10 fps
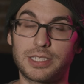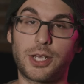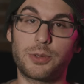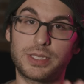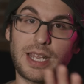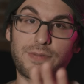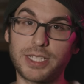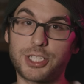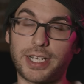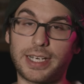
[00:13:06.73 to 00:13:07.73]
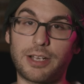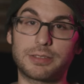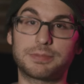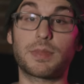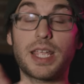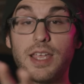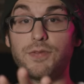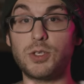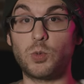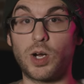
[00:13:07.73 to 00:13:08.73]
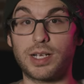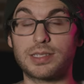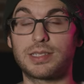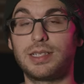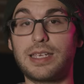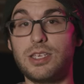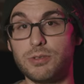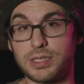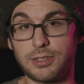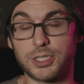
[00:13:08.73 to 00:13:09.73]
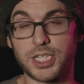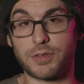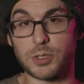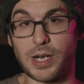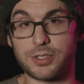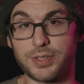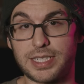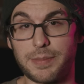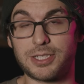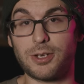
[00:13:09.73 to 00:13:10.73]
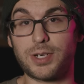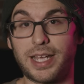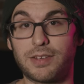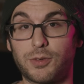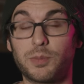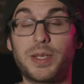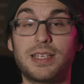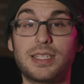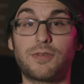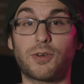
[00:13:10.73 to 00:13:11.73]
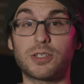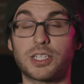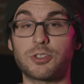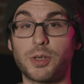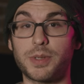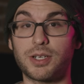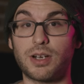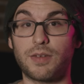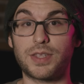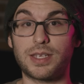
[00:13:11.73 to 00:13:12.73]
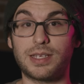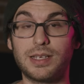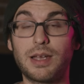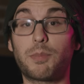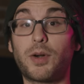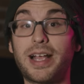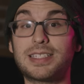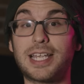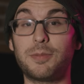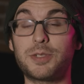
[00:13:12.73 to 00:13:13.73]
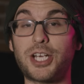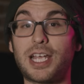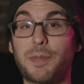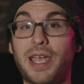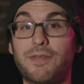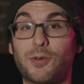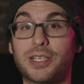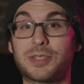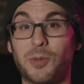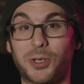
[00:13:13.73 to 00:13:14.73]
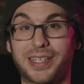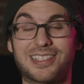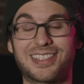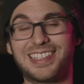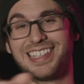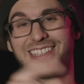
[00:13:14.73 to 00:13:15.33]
So definitely check it out if you want. Thank you, Skillshare, for sponsoring this episode and for being the first contributor of the Brands Help Jake Pay for His Mortgage.